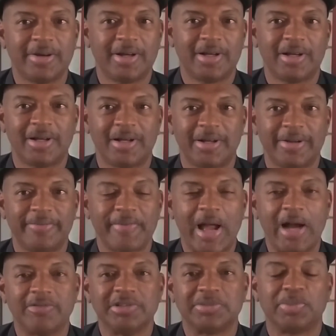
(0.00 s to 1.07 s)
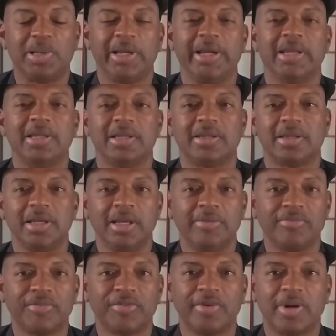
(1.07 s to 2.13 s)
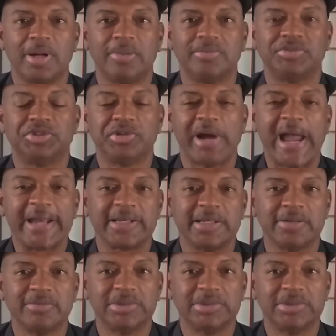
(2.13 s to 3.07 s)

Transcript: I was playing the theme from Dragnet,